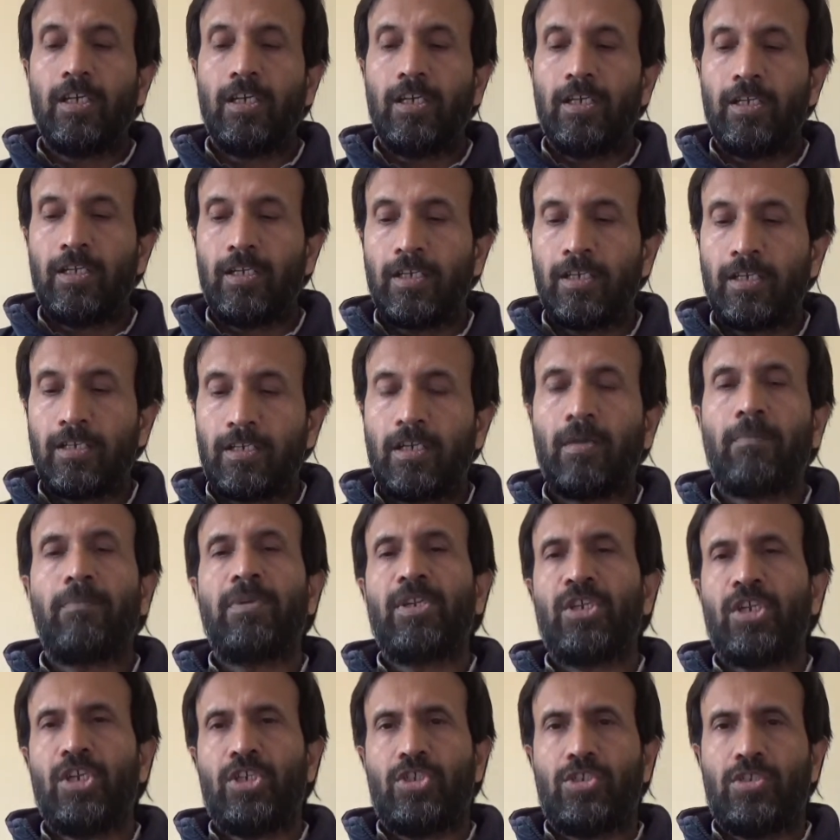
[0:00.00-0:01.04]
uh,
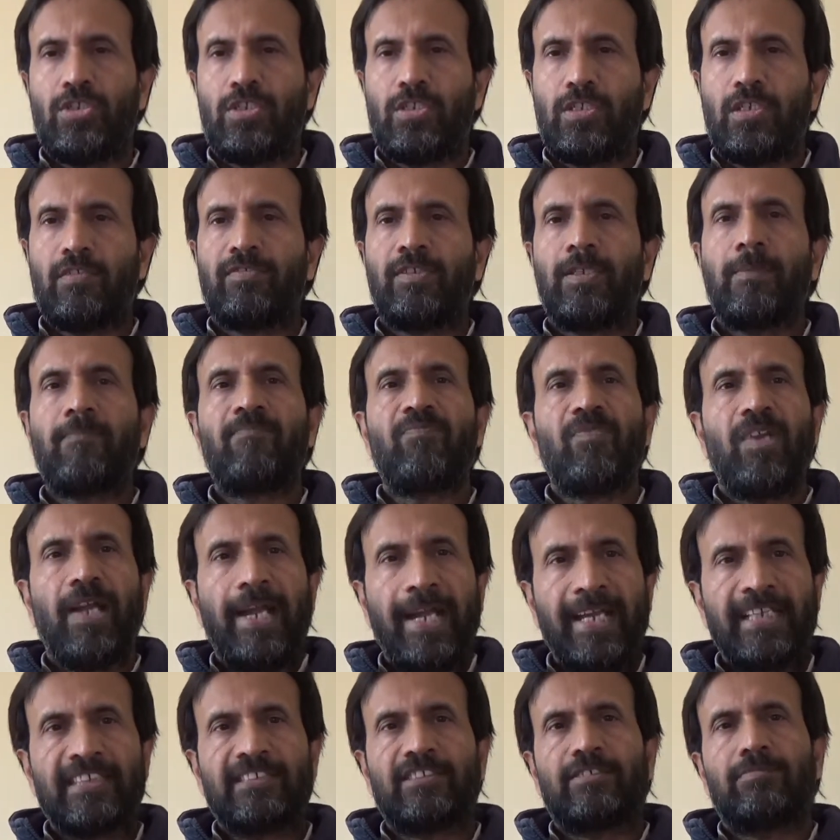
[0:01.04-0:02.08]
complications of
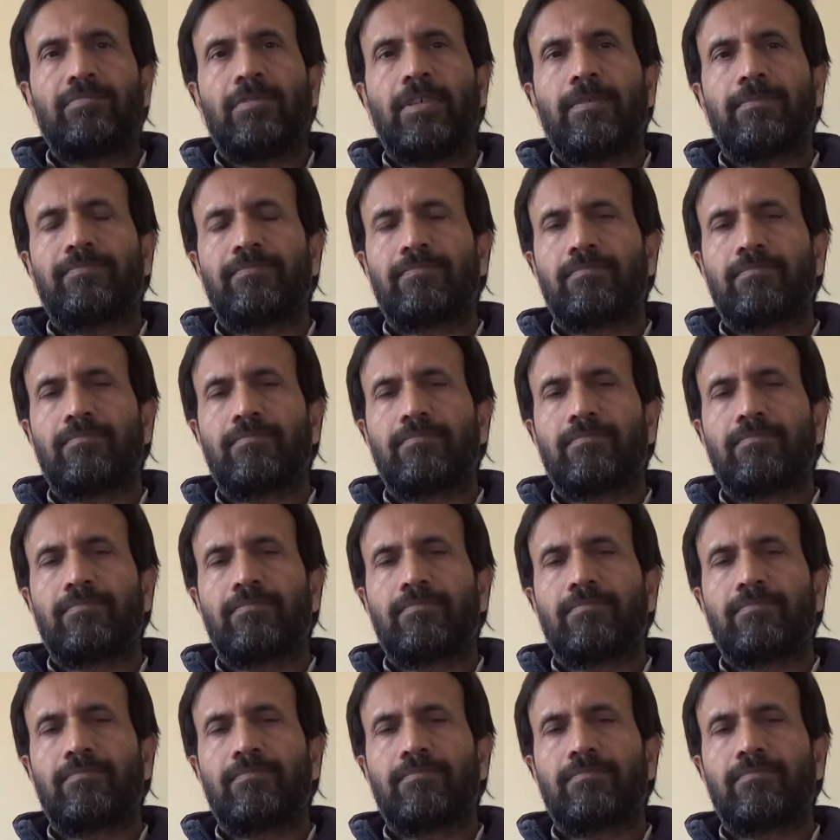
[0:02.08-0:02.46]
asthma